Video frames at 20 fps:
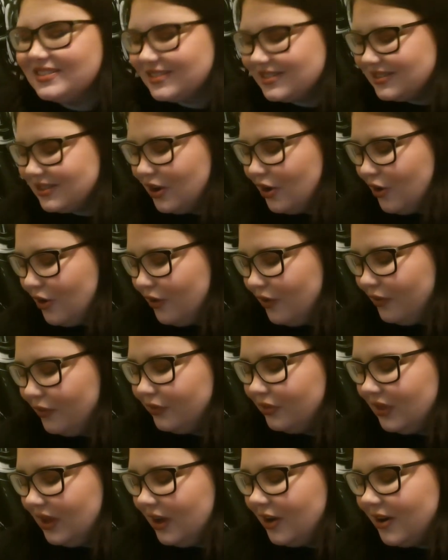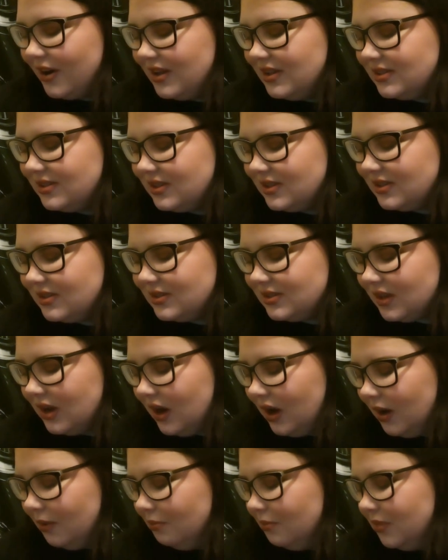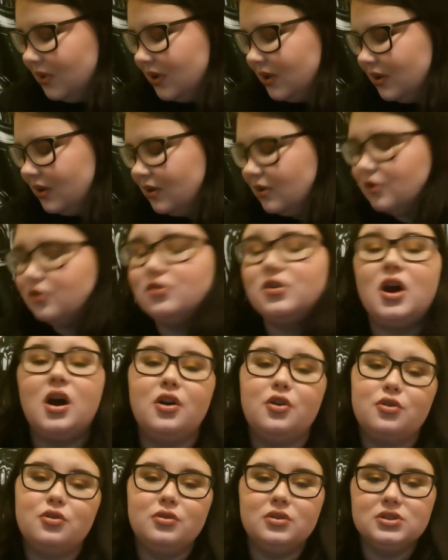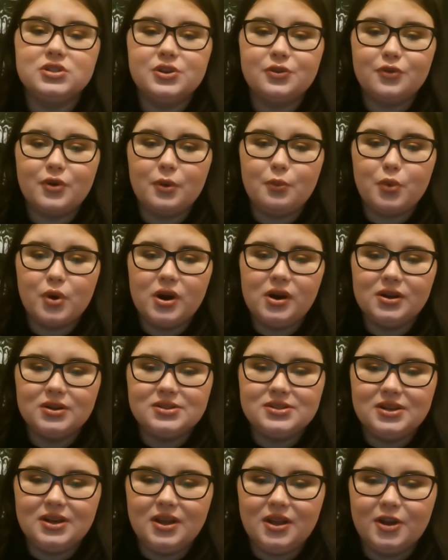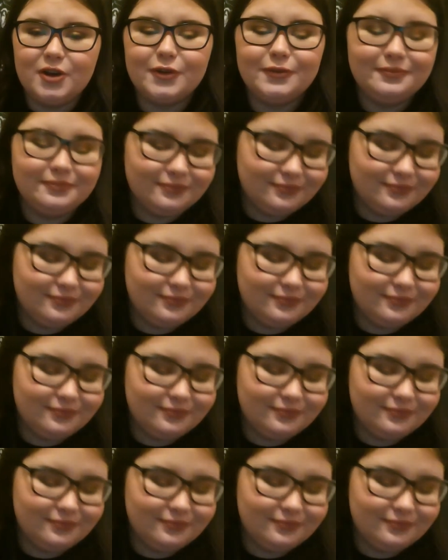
So there is some non-cruelty free products in here.